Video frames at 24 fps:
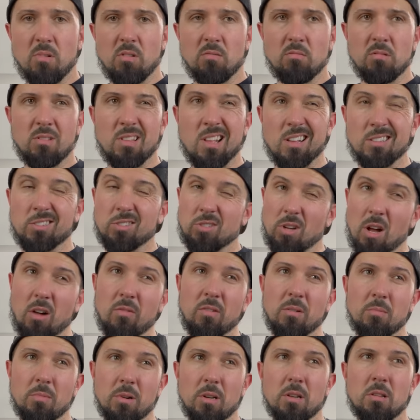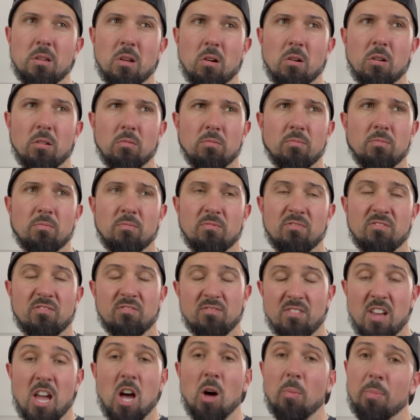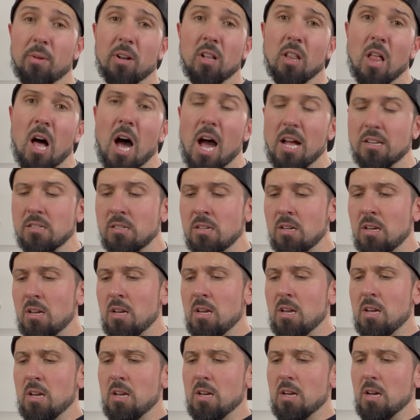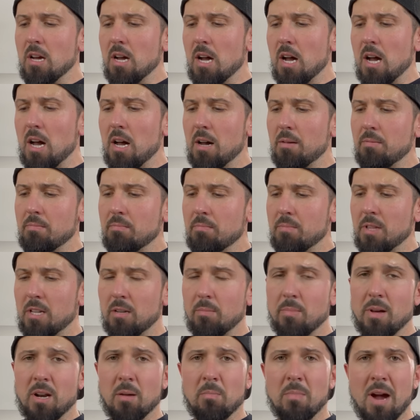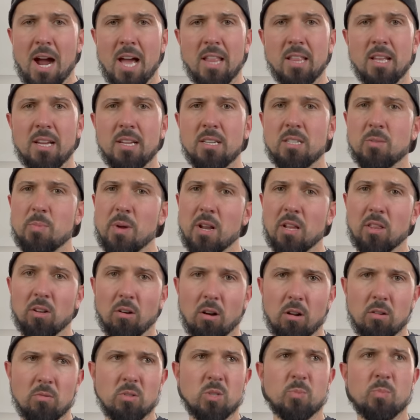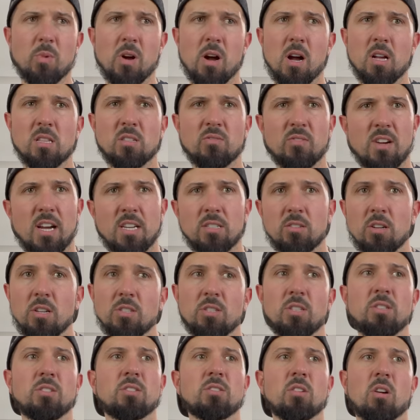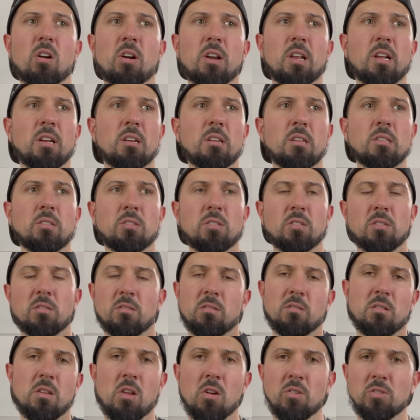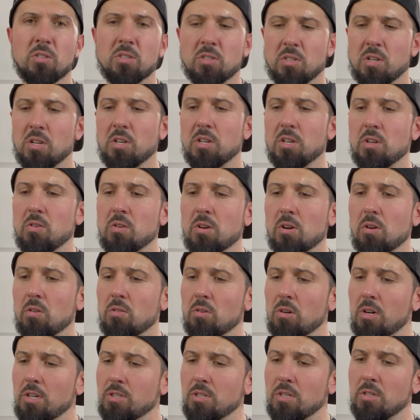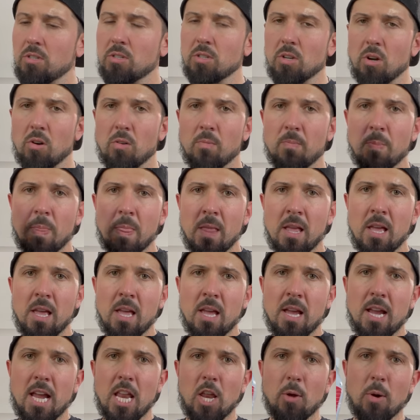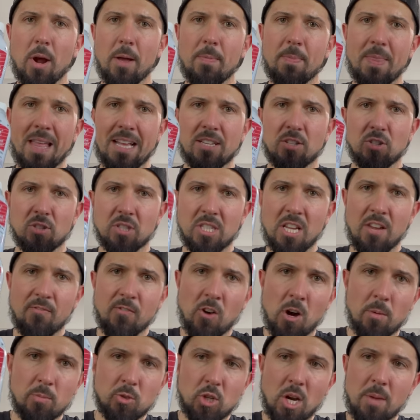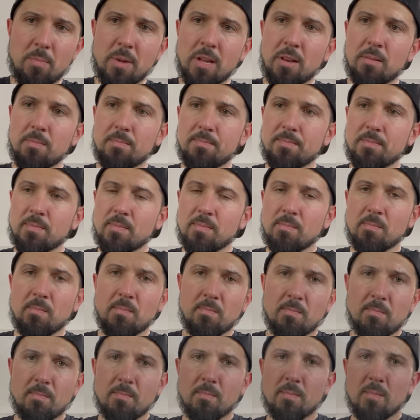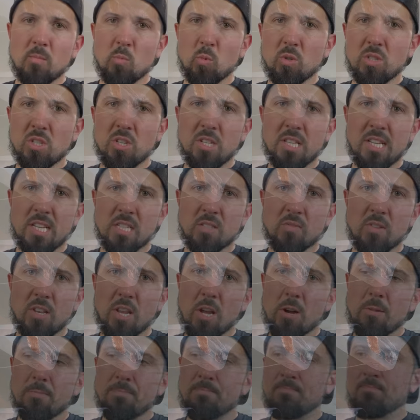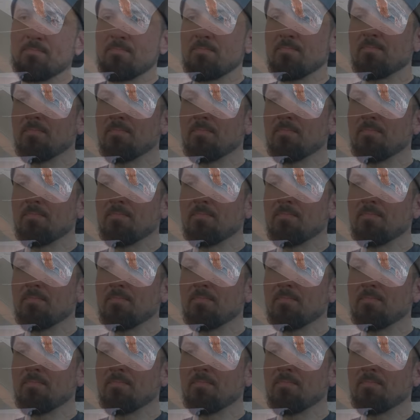not solve it, but, you know, it'll help it a lot. A uh, little better mileage, better throttle response, faster engine starting. It's just, you know, it's just good to do on an older engine. So anyway, that's your Seafoam treatment. We'll see you in the next video.